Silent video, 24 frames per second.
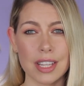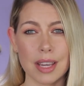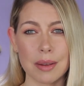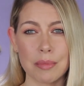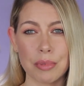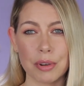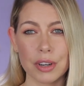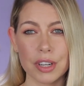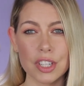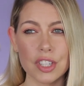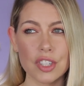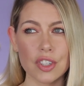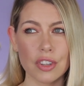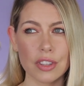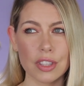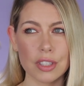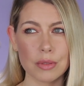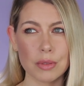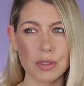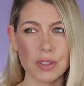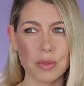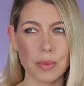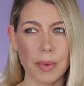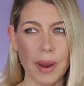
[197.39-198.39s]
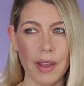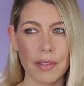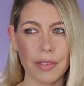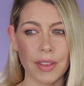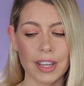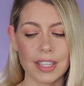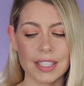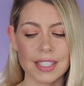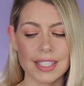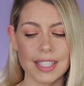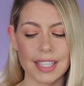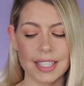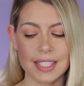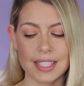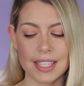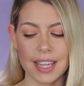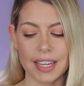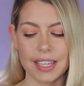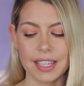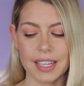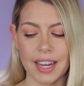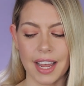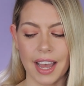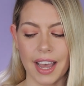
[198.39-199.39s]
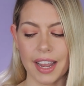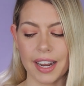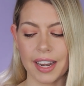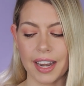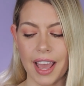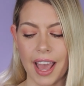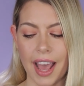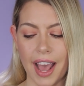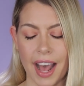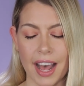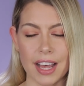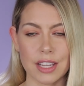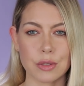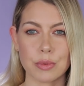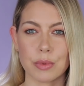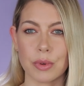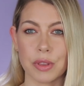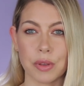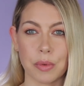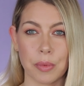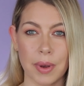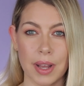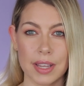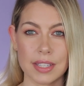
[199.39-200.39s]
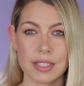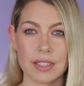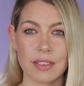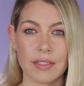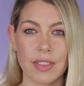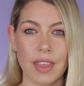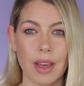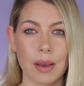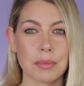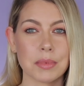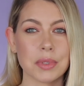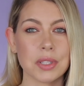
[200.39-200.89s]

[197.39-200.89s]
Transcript: I'm pretty sure this was around like six ninety-nine, as were the rest of them.